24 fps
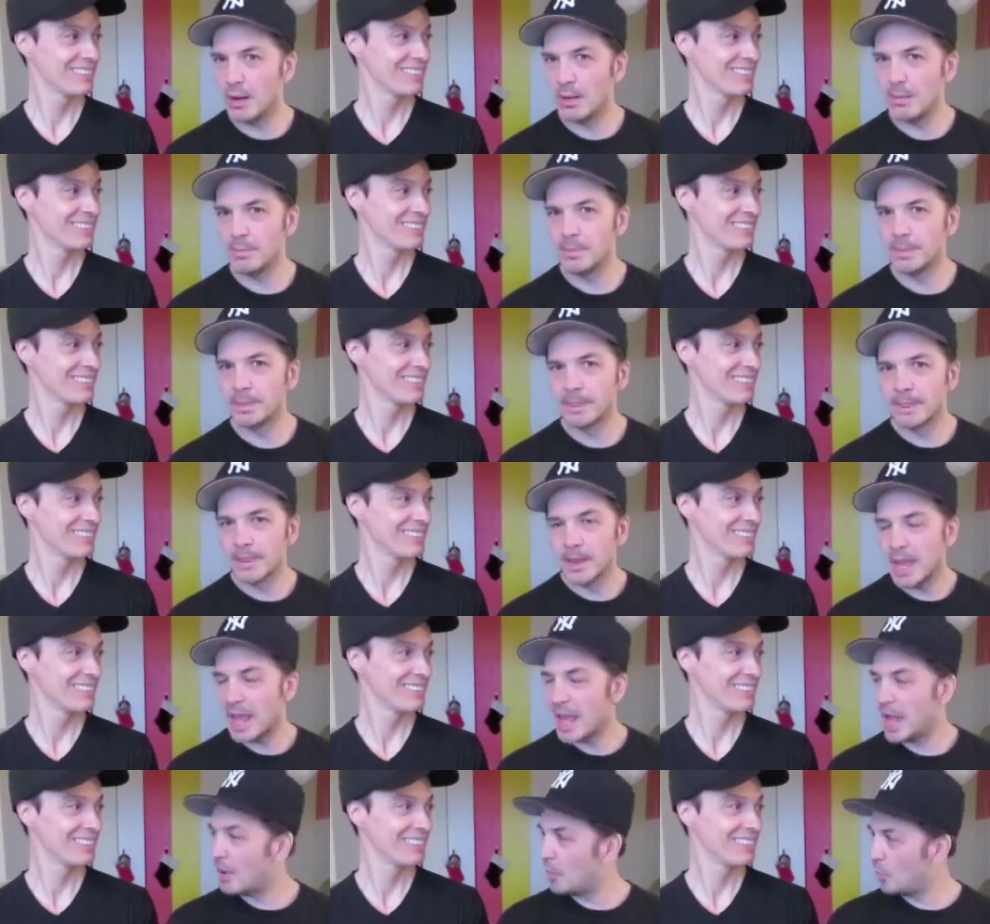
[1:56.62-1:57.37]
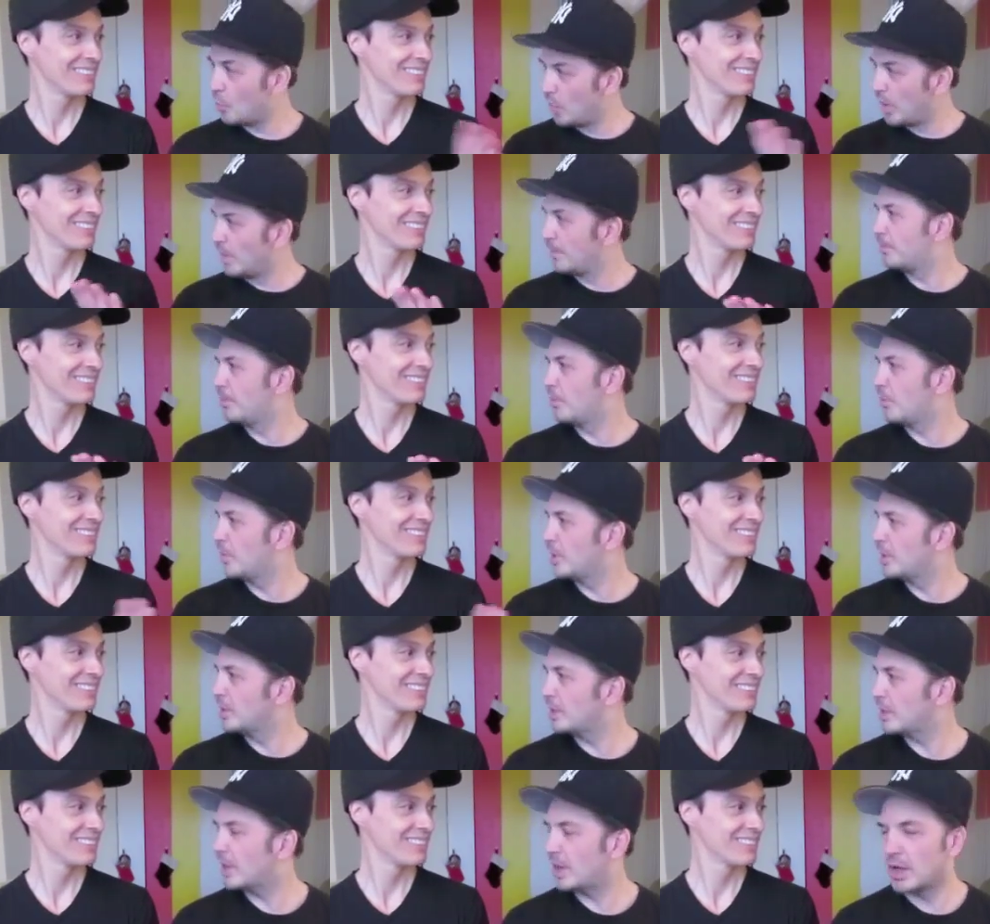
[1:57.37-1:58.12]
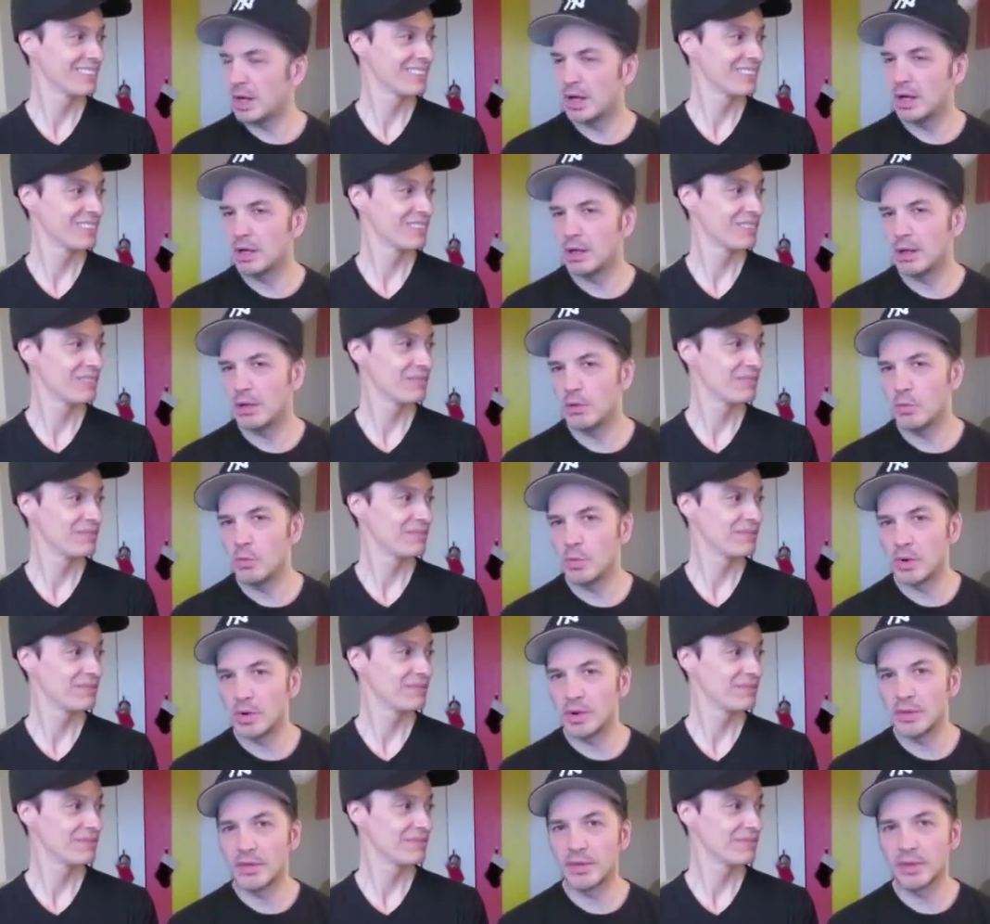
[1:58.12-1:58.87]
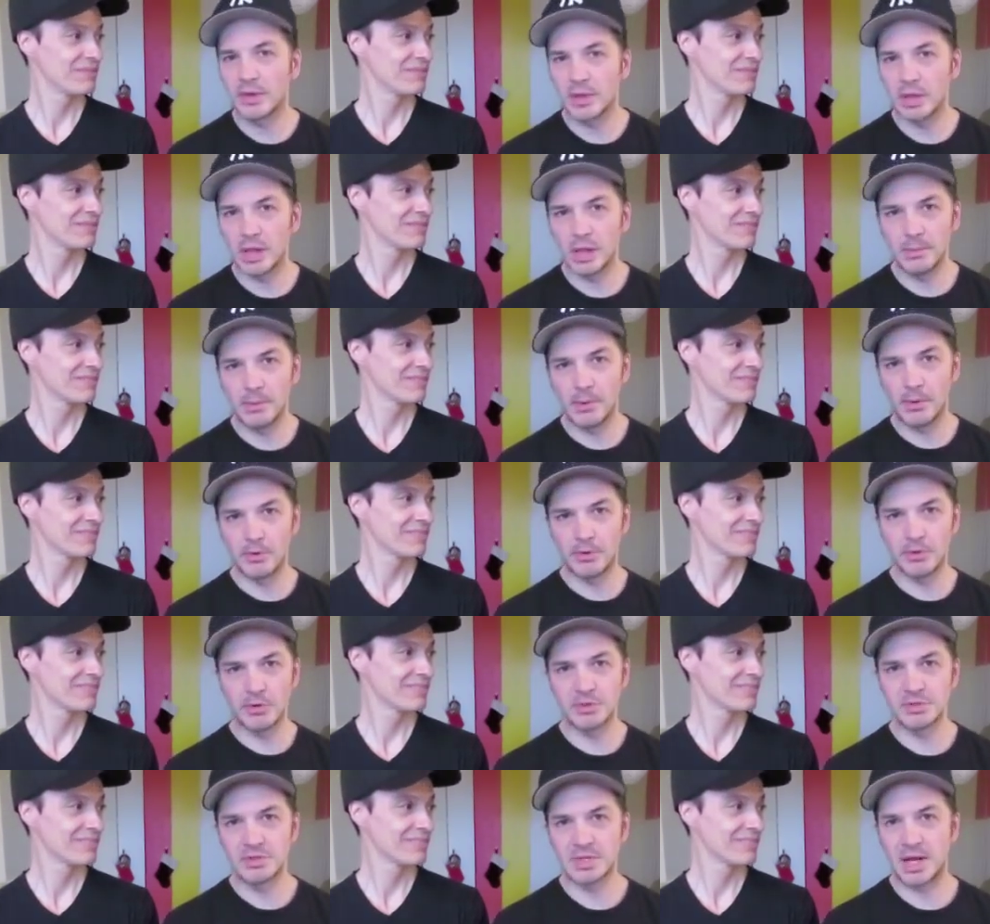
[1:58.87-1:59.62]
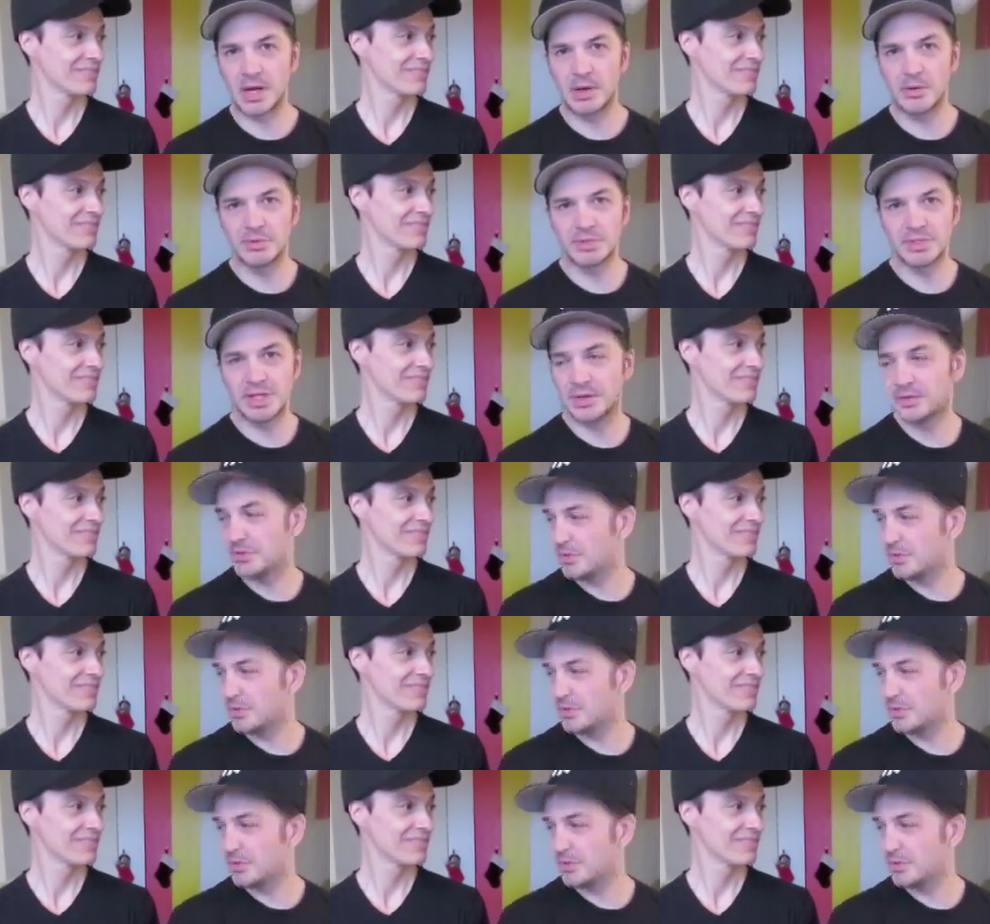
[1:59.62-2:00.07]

Speaker 1: Um, at one point, uh, one of the club owners that I was